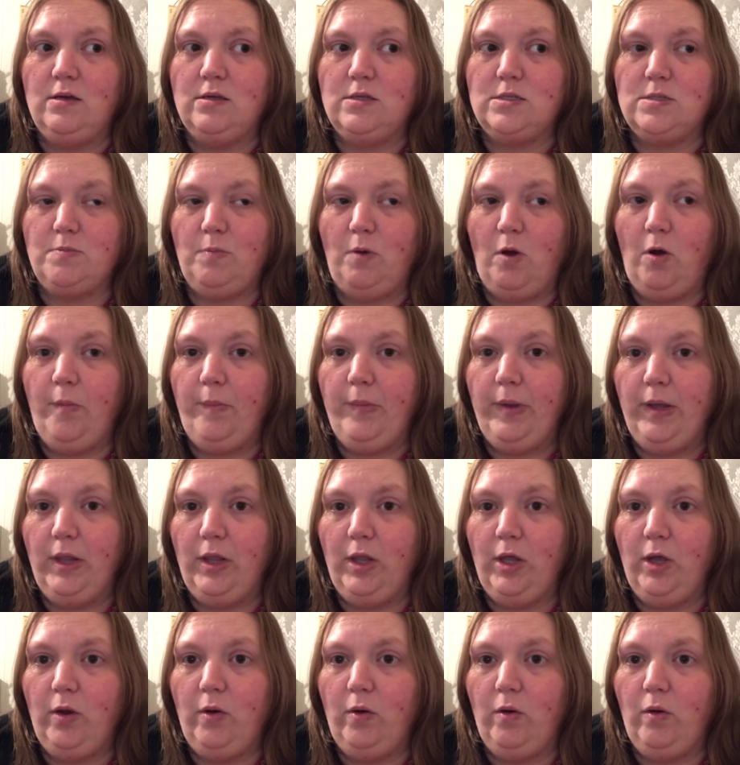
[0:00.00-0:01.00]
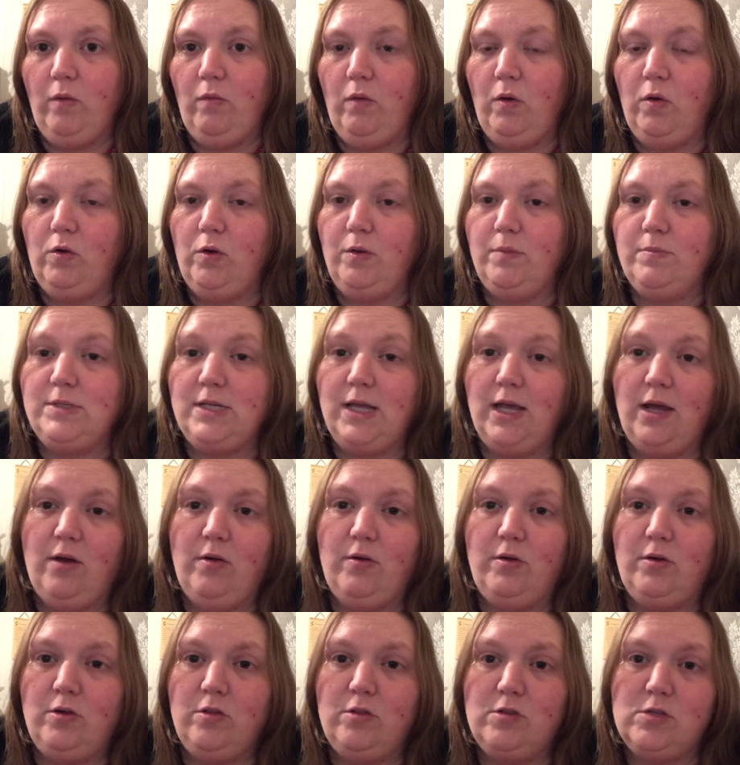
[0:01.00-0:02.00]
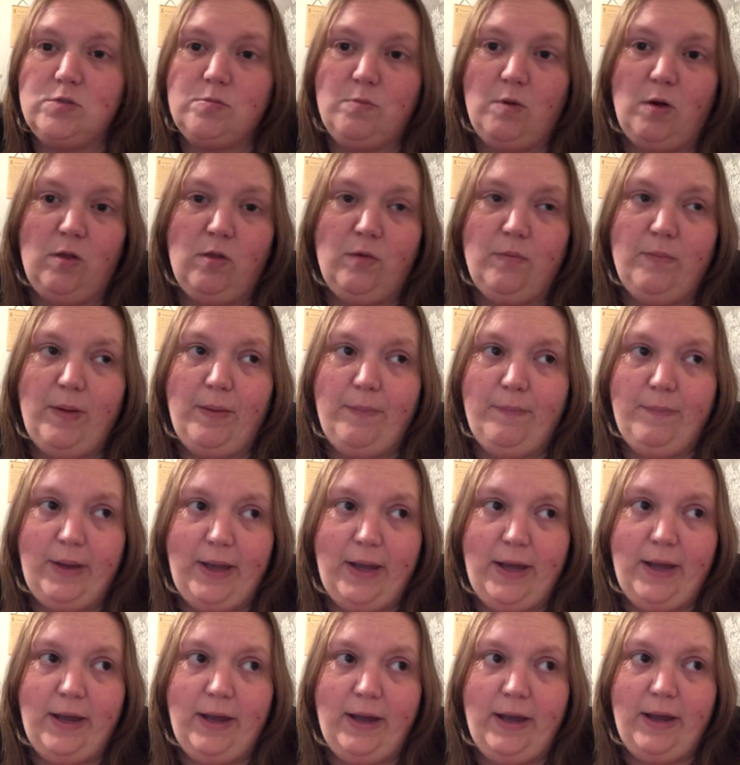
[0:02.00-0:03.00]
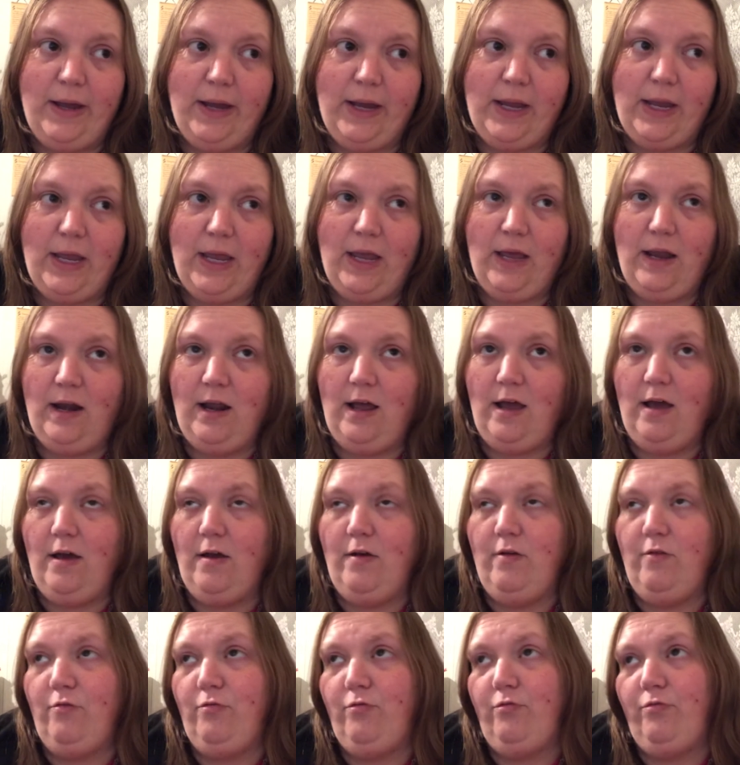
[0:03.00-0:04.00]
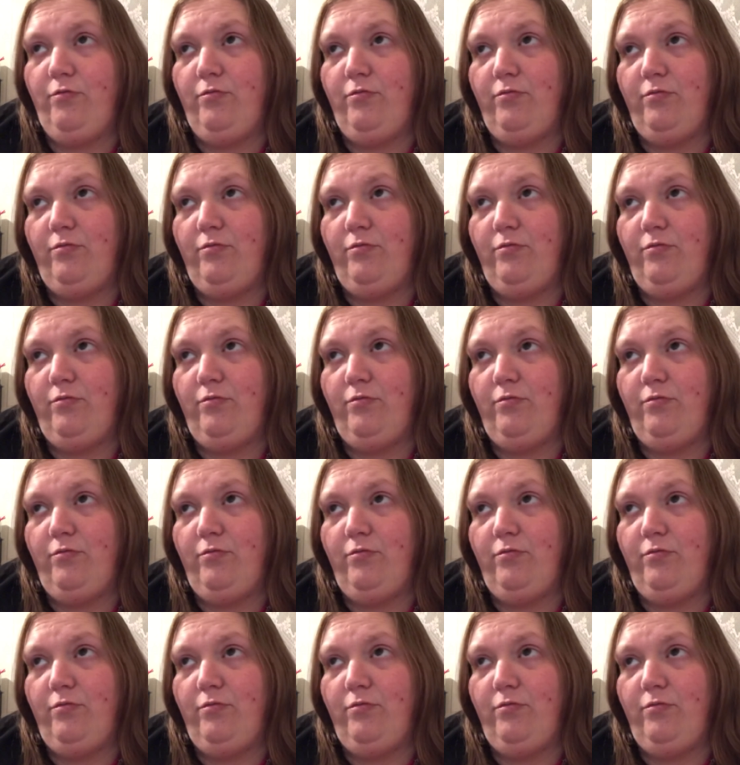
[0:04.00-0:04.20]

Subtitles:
small pillow or a rolled up towel under the small of my back, and I've